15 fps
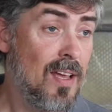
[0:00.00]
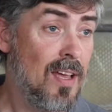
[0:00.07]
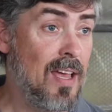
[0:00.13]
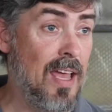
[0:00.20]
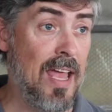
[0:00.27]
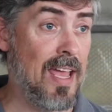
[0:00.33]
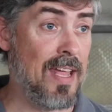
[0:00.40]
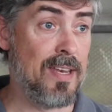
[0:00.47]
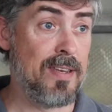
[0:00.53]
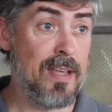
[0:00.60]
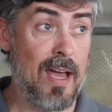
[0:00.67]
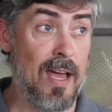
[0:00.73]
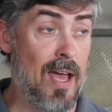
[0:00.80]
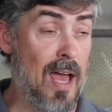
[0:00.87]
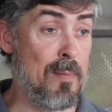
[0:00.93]
And
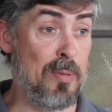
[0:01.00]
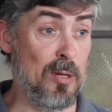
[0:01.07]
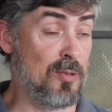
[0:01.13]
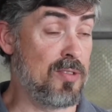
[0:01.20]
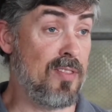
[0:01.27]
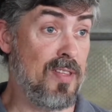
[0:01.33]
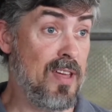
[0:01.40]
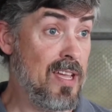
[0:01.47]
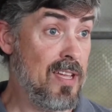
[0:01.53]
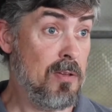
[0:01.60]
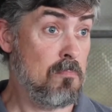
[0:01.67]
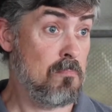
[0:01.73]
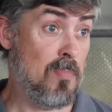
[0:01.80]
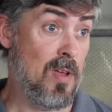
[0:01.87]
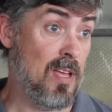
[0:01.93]
I built a
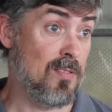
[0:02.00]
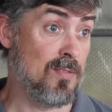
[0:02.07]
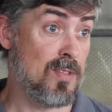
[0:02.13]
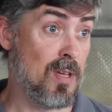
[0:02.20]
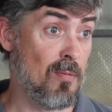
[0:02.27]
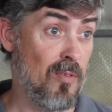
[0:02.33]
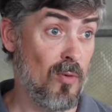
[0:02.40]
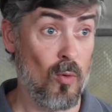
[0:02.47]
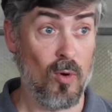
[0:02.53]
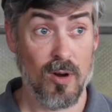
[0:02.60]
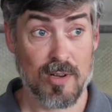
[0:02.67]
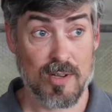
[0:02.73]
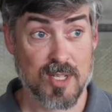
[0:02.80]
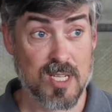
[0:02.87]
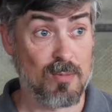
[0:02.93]
thing, and some of it worked,